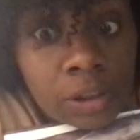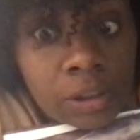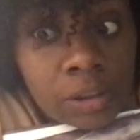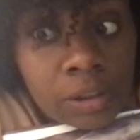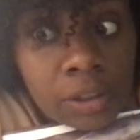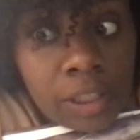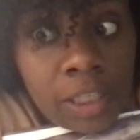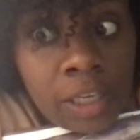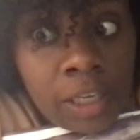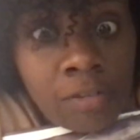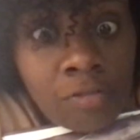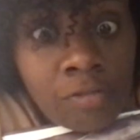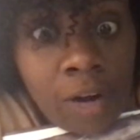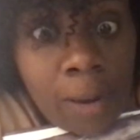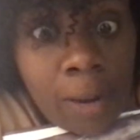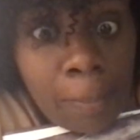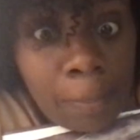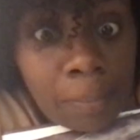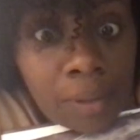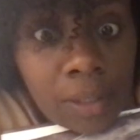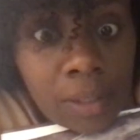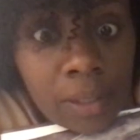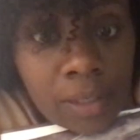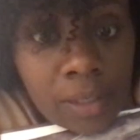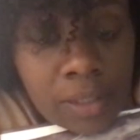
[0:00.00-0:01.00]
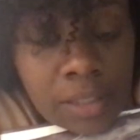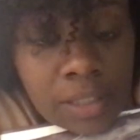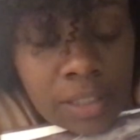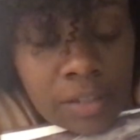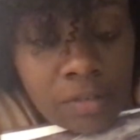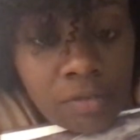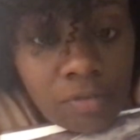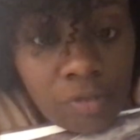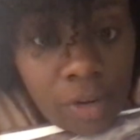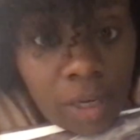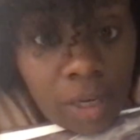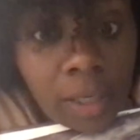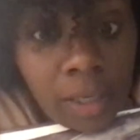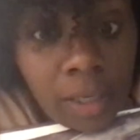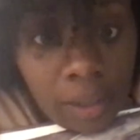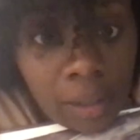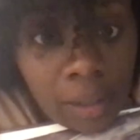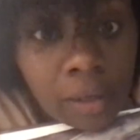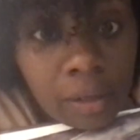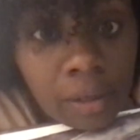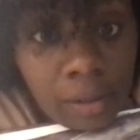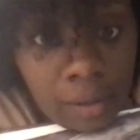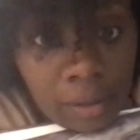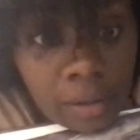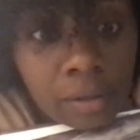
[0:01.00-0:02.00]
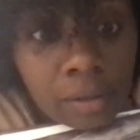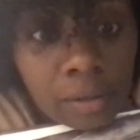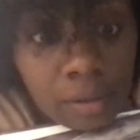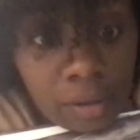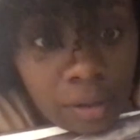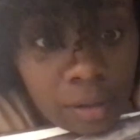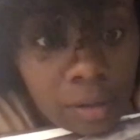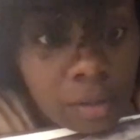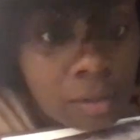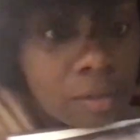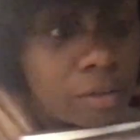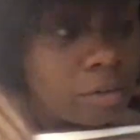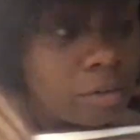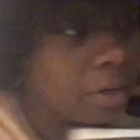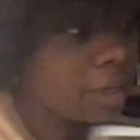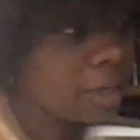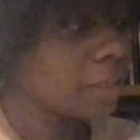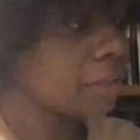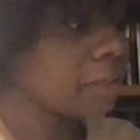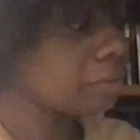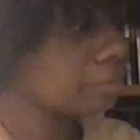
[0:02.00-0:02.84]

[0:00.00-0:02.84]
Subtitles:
erupted into rain, right?